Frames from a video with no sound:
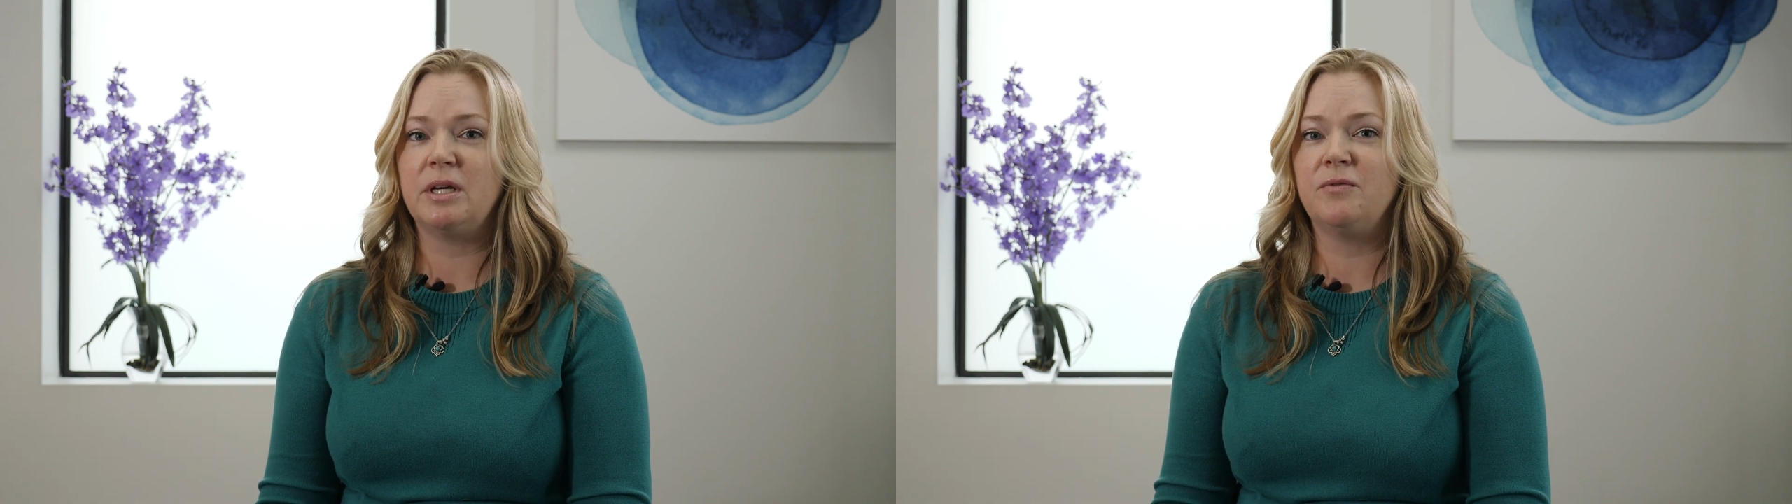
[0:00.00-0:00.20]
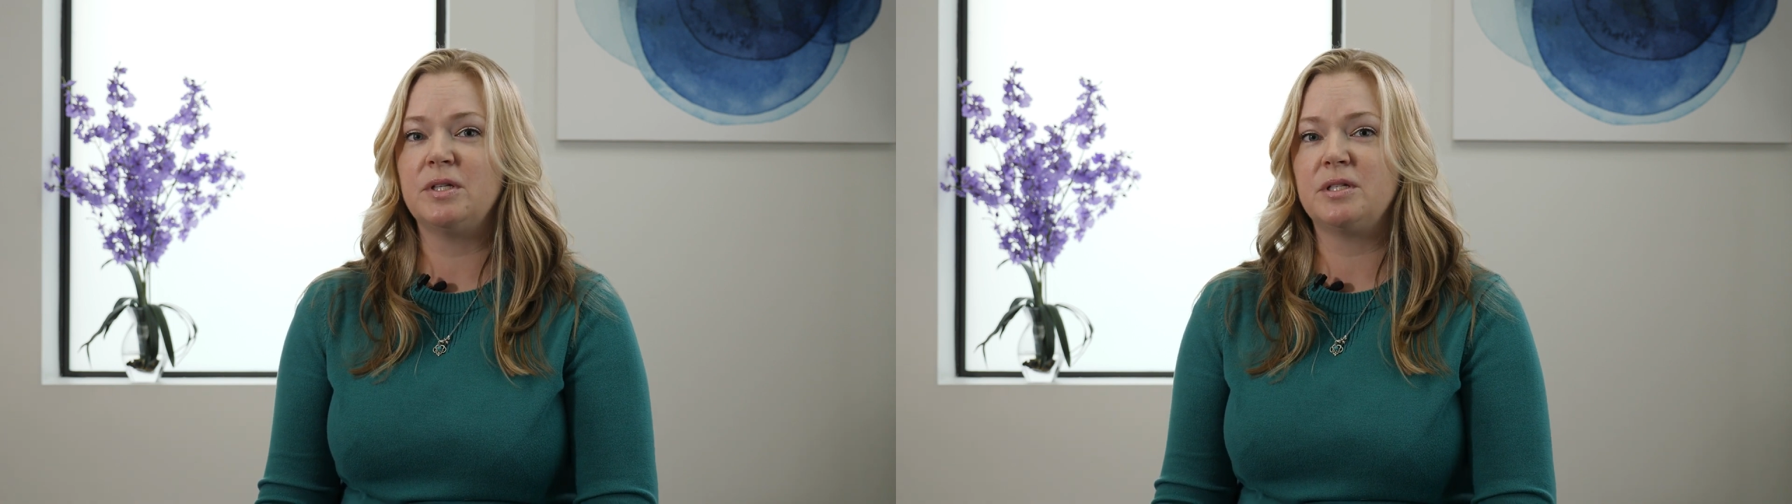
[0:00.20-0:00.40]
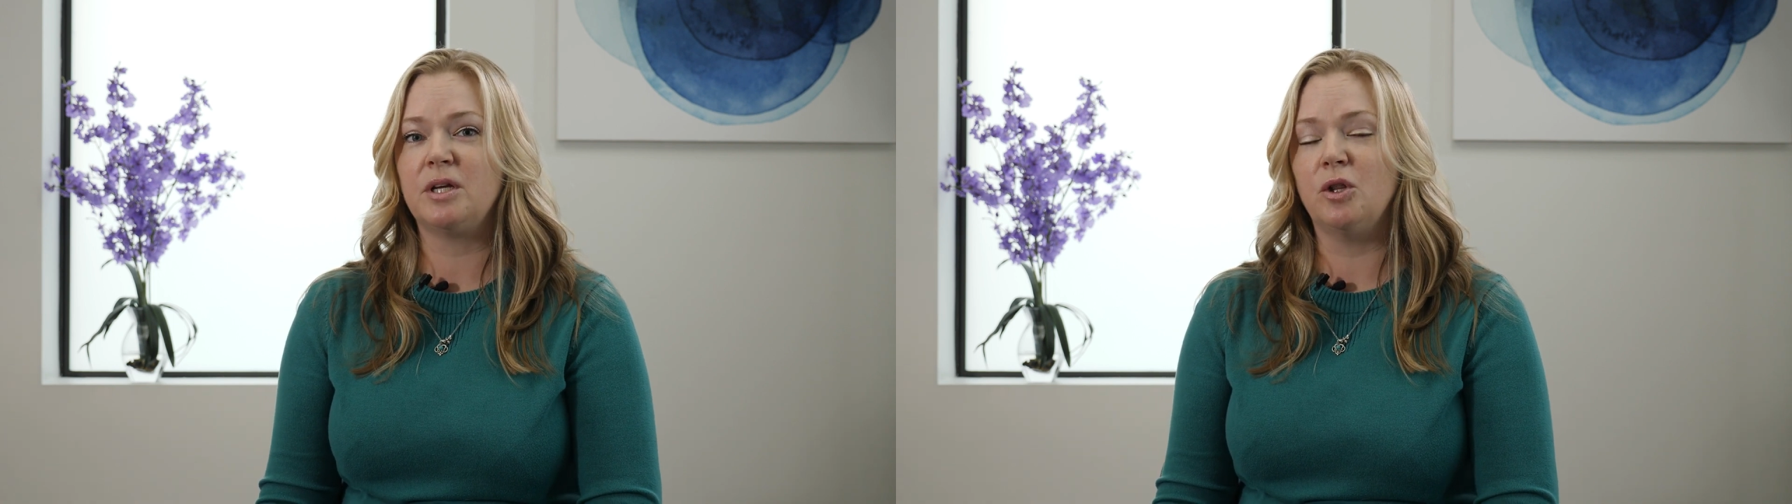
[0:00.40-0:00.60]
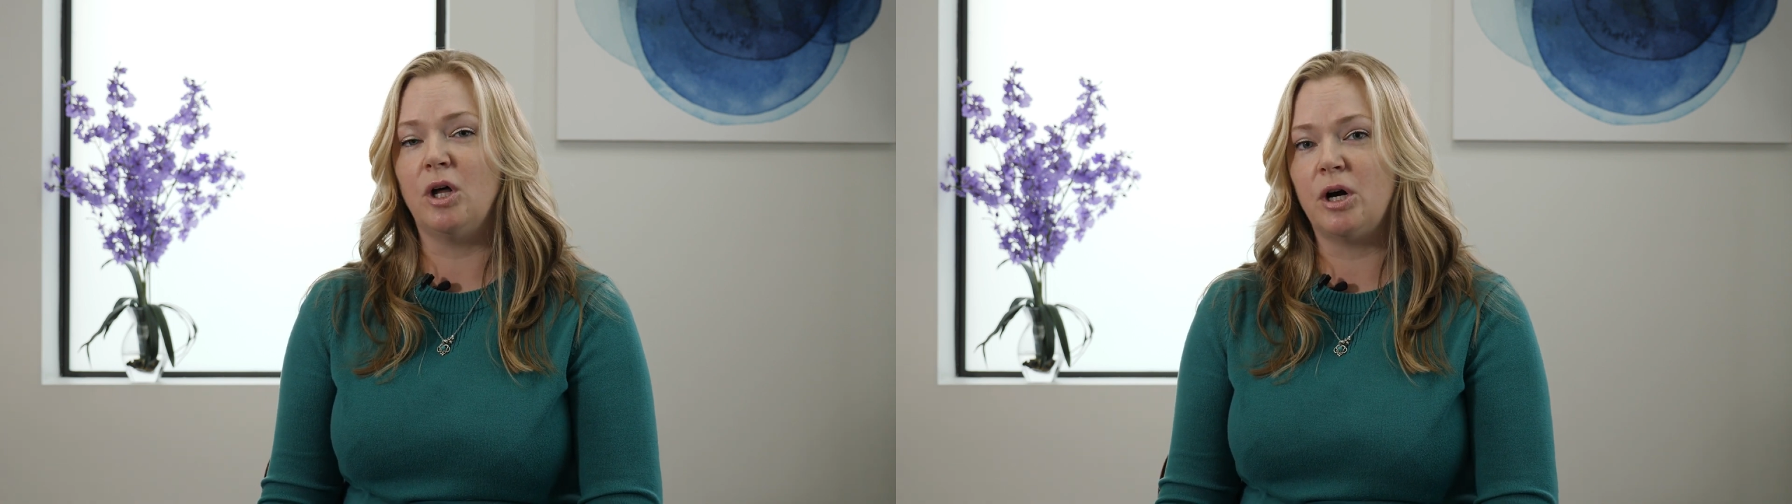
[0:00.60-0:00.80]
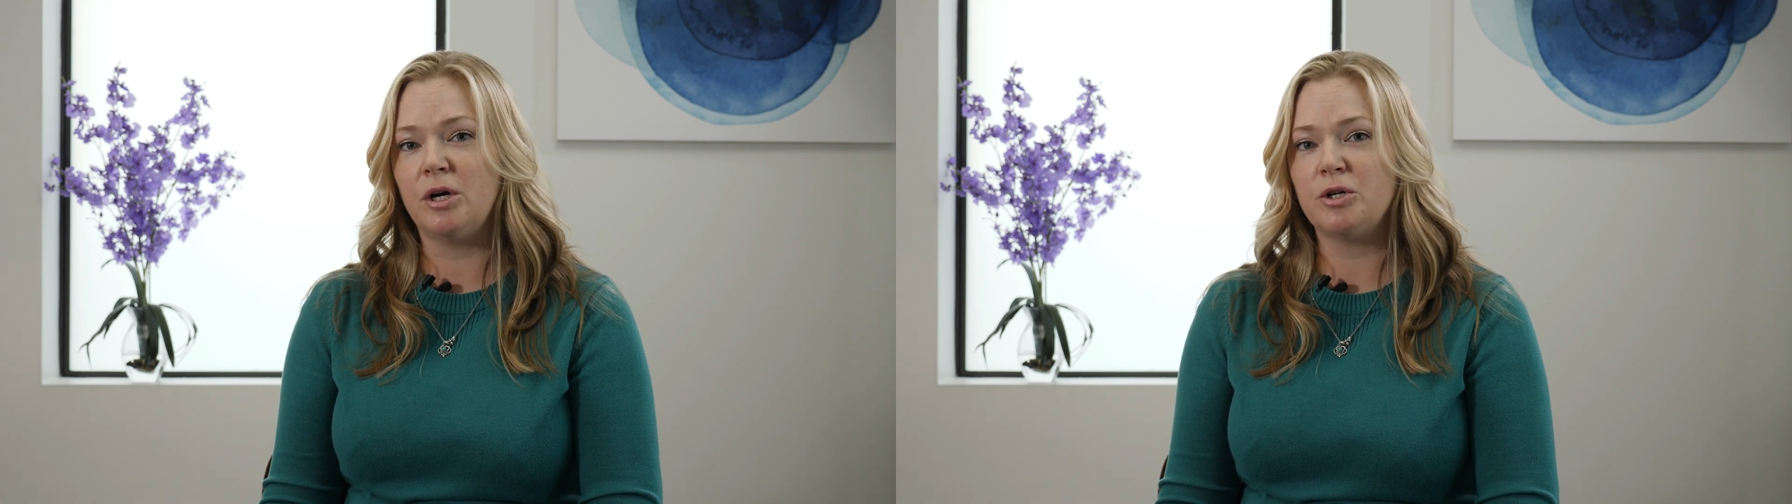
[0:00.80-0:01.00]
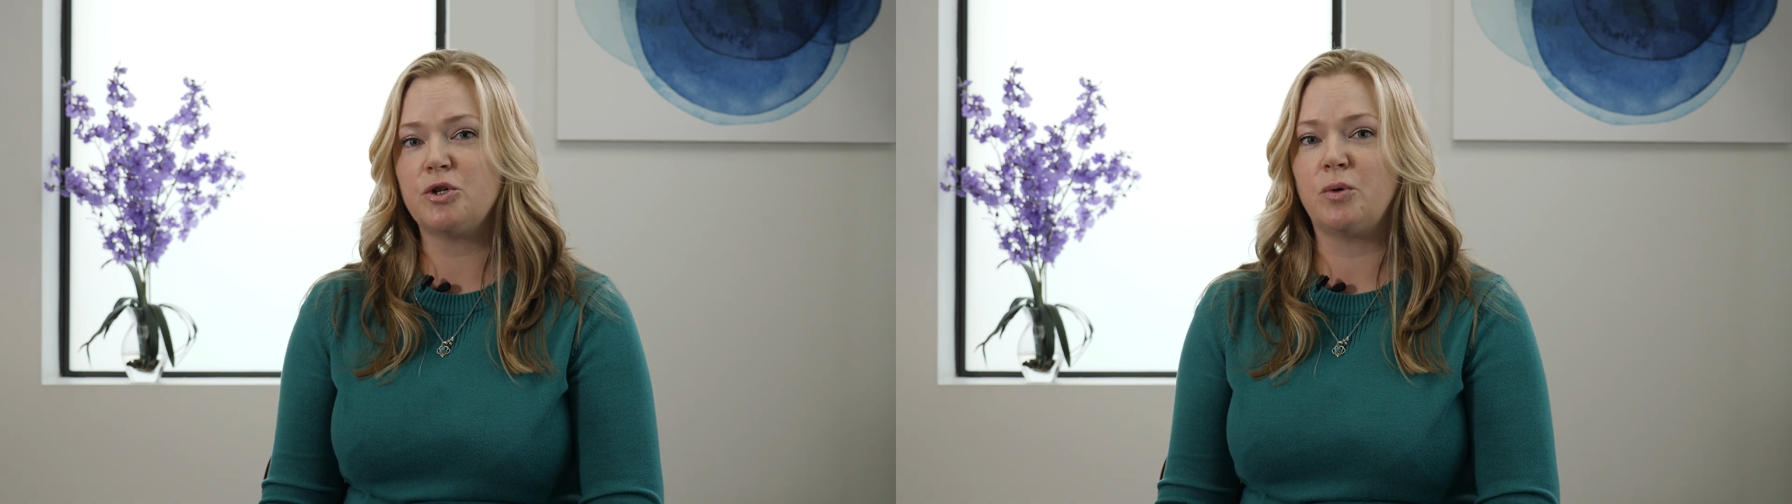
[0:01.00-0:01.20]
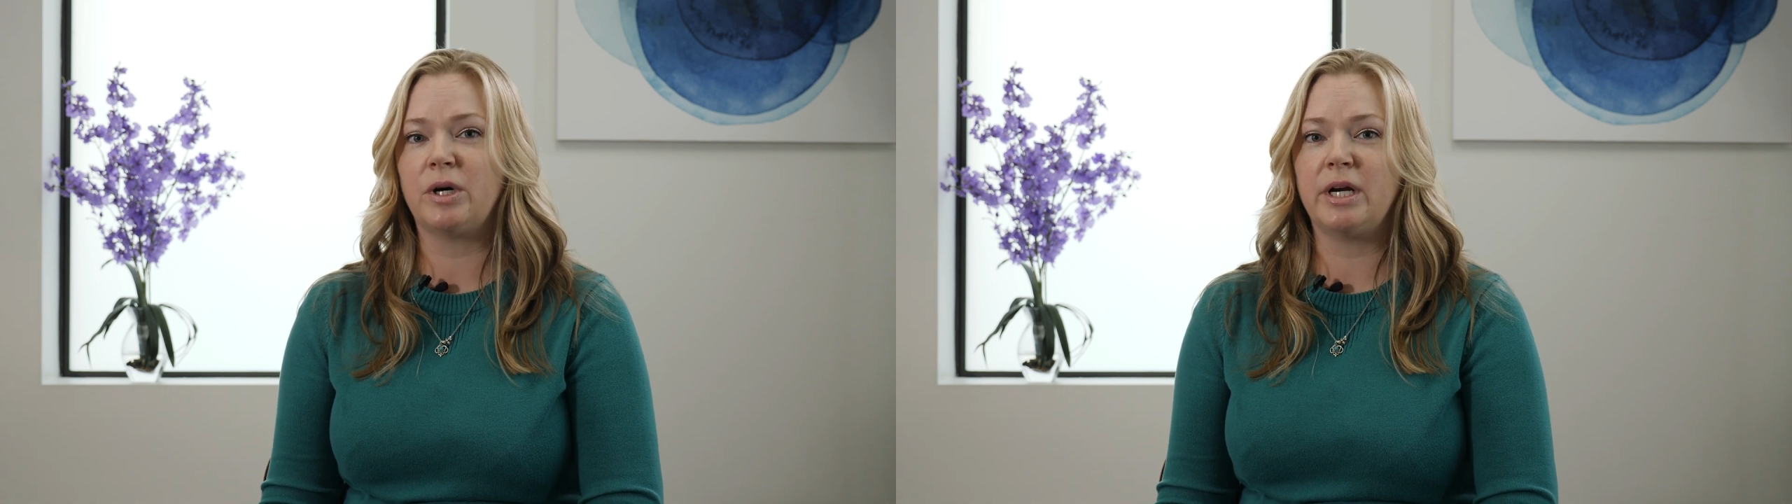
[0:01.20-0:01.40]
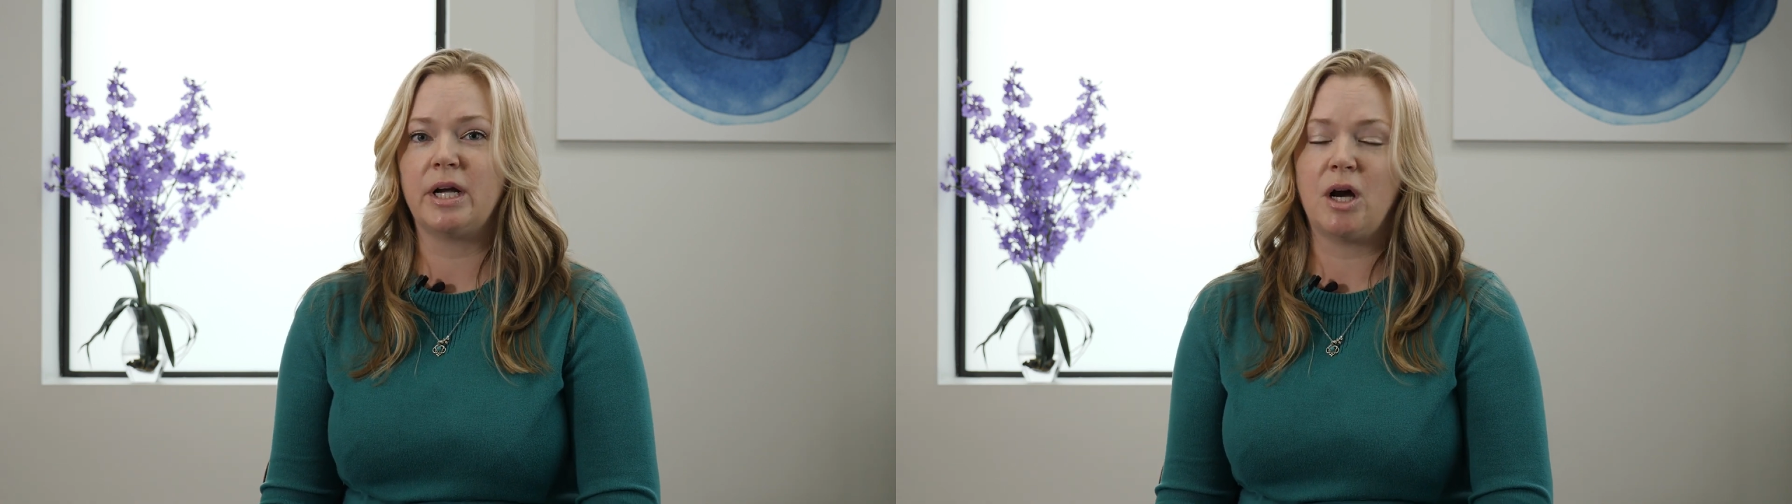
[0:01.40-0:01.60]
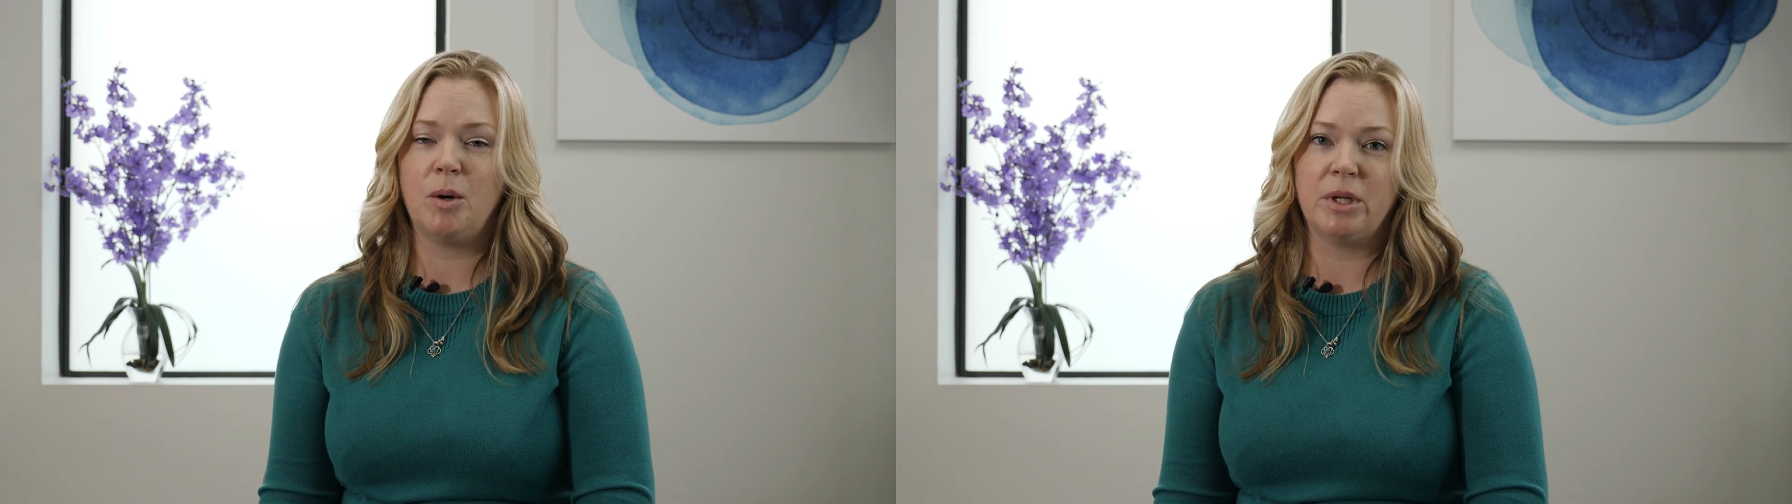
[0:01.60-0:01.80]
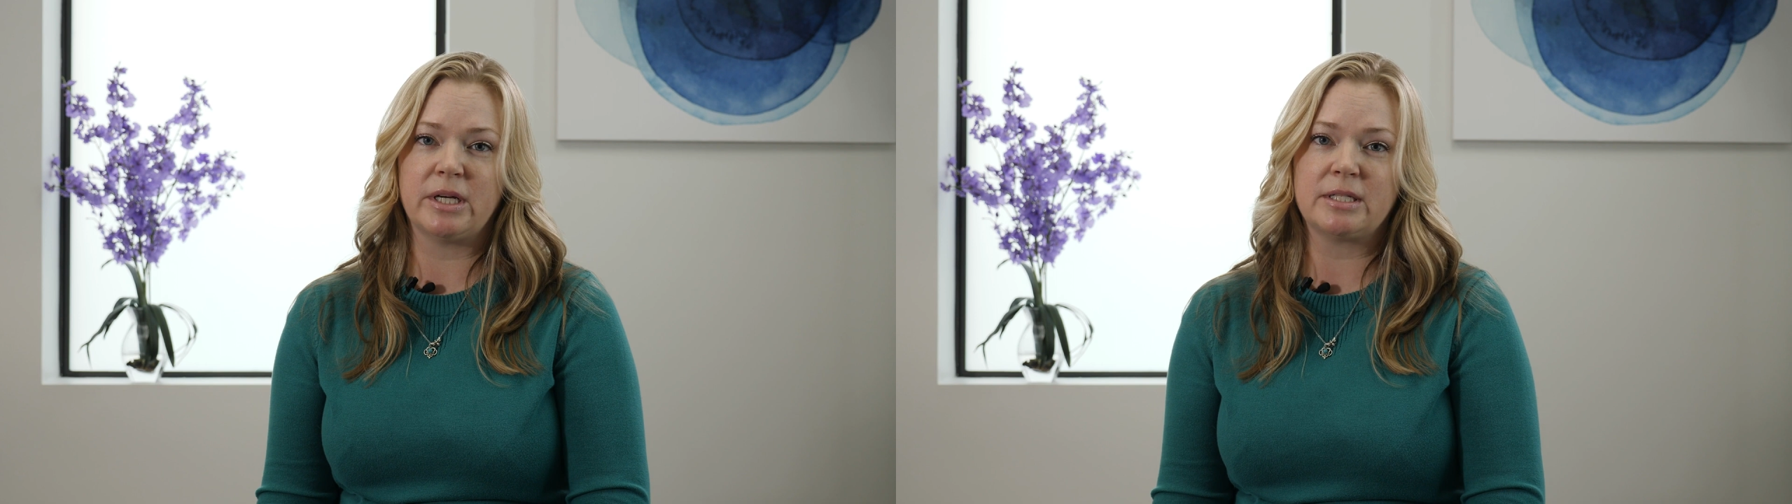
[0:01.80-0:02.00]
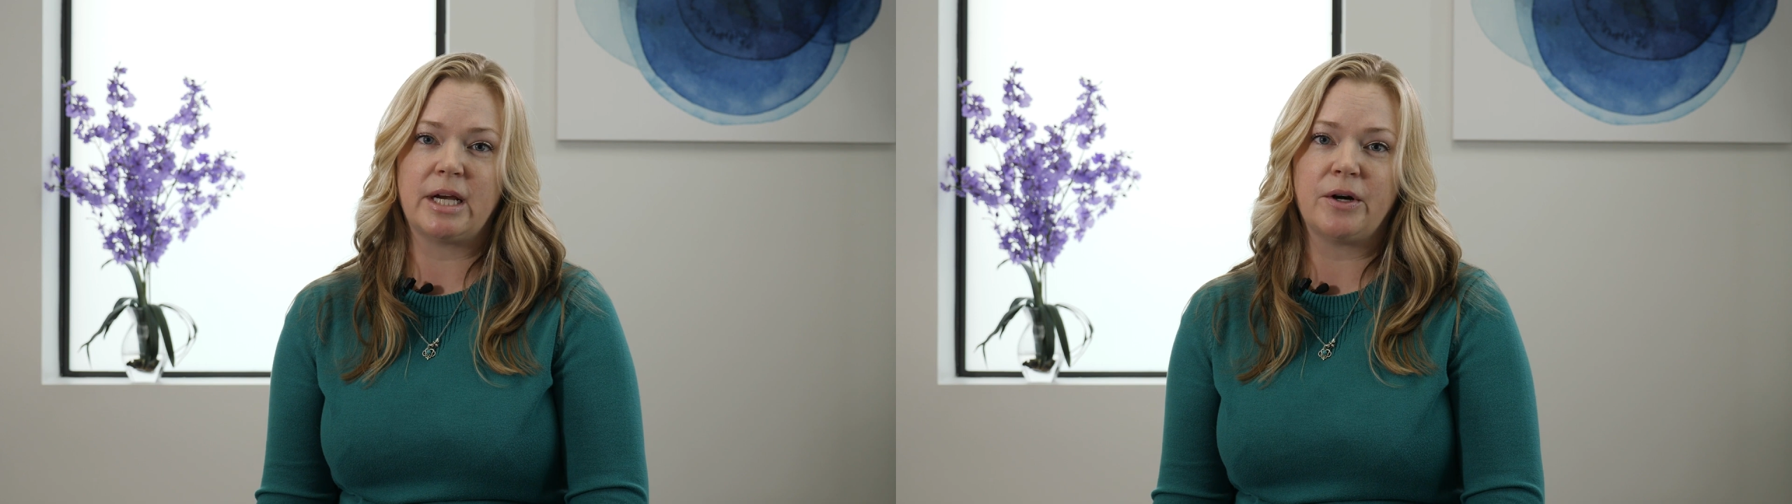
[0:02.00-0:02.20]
if it's a large or in a complex